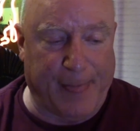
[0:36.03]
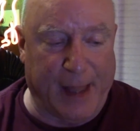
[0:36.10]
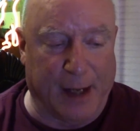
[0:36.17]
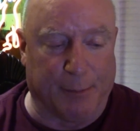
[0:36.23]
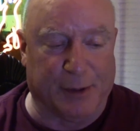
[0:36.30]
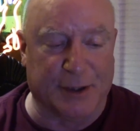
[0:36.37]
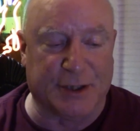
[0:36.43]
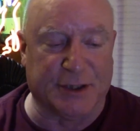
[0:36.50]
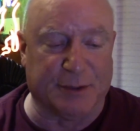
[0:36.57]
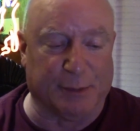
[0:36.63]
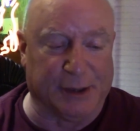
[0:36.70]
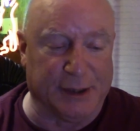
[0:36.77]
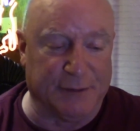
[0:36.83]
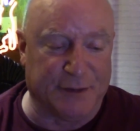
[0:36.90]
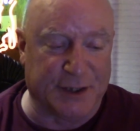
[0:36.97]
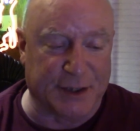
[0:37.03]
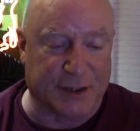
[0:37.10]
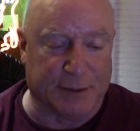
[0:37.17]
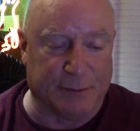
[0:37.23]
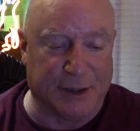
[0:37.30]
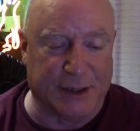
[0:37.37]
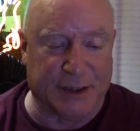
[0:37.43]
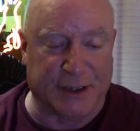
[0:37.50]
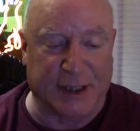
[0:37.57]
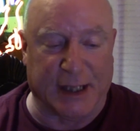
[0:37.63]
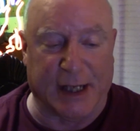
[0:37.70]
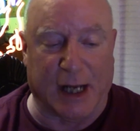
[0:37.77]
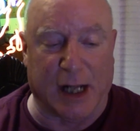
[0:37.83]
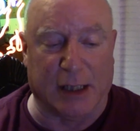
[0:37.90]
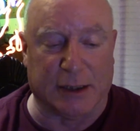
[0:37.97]
In a person's belief system, it is the
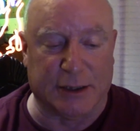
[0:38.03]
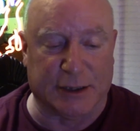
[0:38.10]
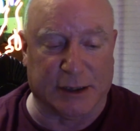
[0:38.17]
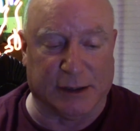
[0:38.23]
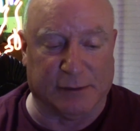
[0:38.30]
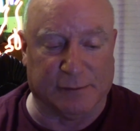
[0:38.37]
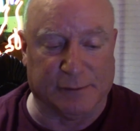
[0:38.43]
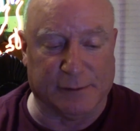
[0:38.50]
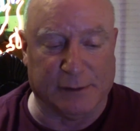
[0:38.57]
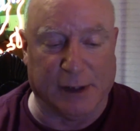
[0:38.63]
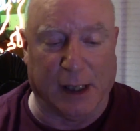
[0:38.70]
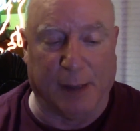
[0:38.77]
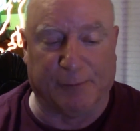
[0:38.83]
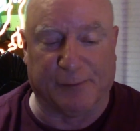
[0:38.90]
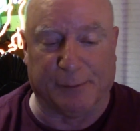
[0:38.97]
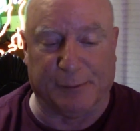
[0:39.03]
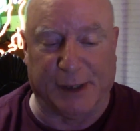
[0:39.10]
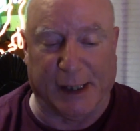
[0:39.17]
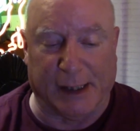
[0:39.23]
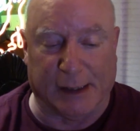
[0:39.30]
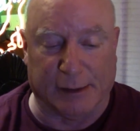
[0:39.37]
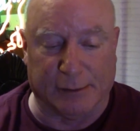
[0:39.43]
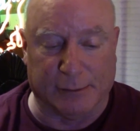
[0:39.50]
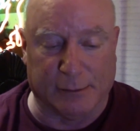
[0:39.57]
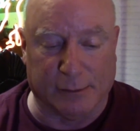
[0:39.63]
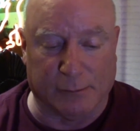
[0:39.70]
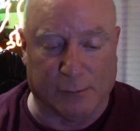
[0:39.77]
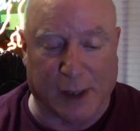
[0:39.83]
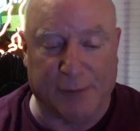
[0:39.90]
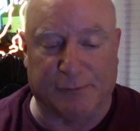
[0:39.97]
analogy of up from down,
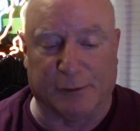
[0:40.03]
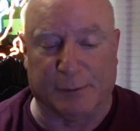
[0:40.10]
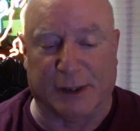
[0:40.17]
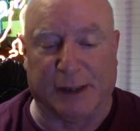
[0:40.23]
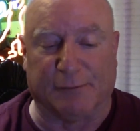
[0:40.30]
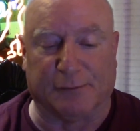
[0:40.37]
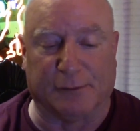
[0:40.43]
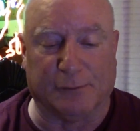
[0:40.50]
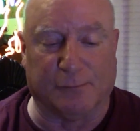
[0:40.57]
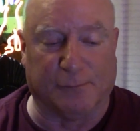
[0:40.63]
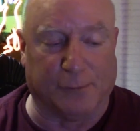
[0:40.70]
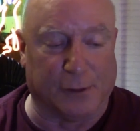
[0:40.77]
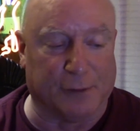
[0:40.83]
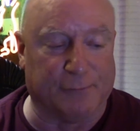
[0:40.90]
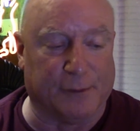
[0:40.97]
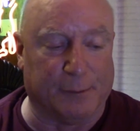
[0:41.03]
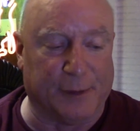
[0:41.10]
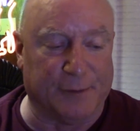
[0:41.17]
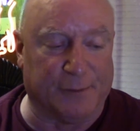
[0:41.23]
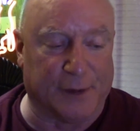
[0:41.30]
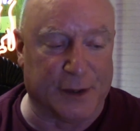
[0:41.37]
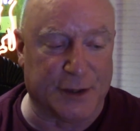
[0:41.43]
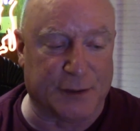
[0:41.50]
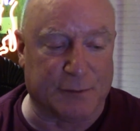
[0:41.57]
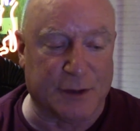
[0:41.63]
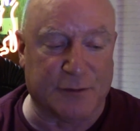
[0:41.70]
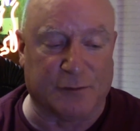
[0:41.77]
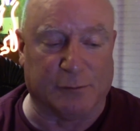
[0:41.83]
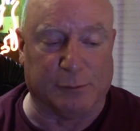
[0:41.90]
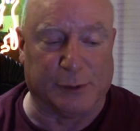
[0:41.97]
right from left, forward from reverse,
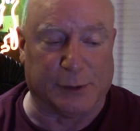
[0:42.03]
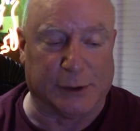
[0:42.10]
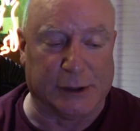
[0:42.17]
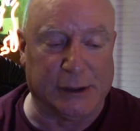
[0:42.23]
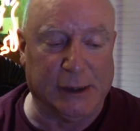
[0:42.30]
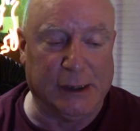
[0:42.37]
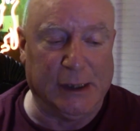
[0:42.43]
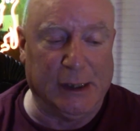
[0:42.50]
rich from poor,